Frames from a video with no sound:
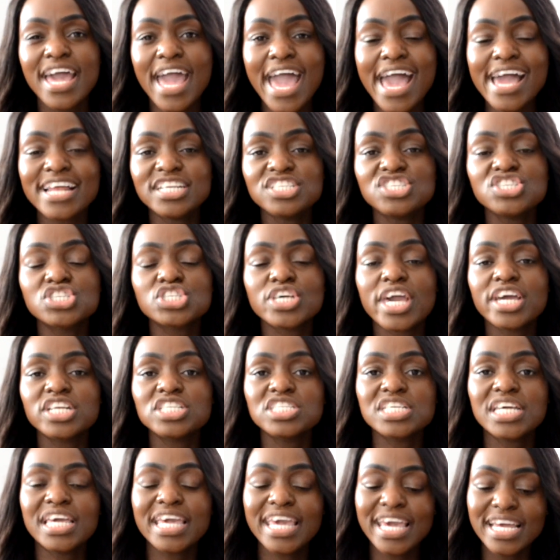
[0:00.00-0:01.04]
and she's going
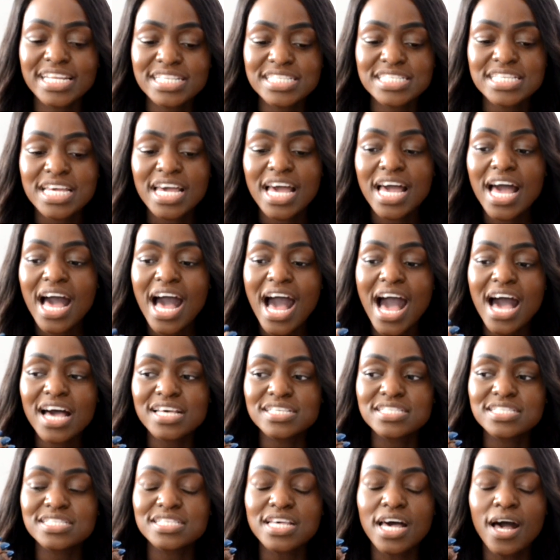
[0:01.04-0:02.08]
to get
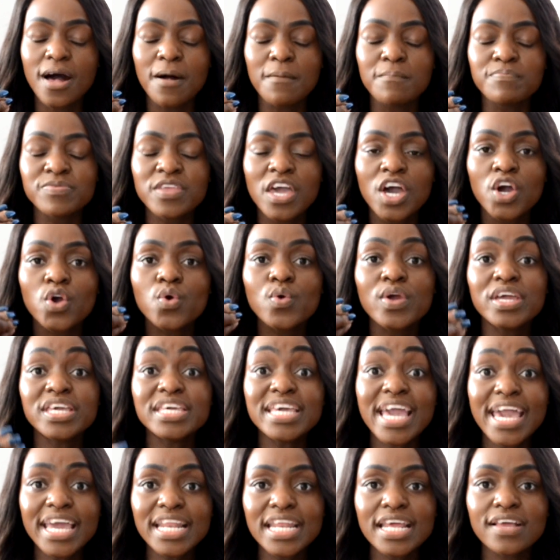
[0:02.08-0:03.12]
us
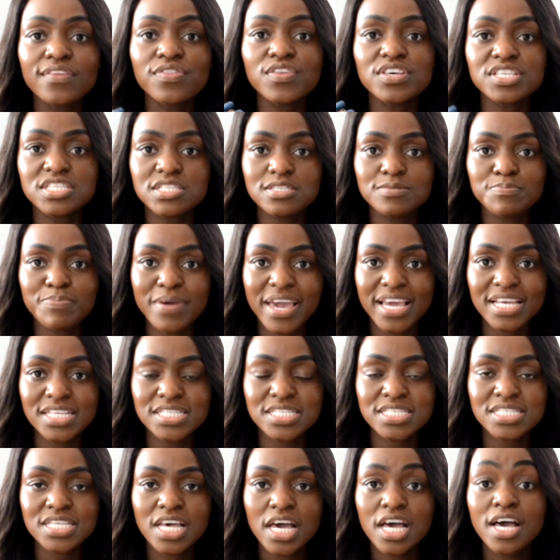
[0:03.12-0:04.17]
creating the
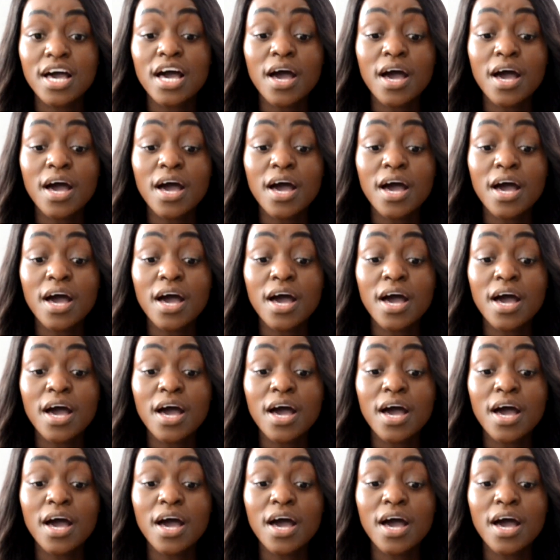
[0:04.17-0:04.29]
space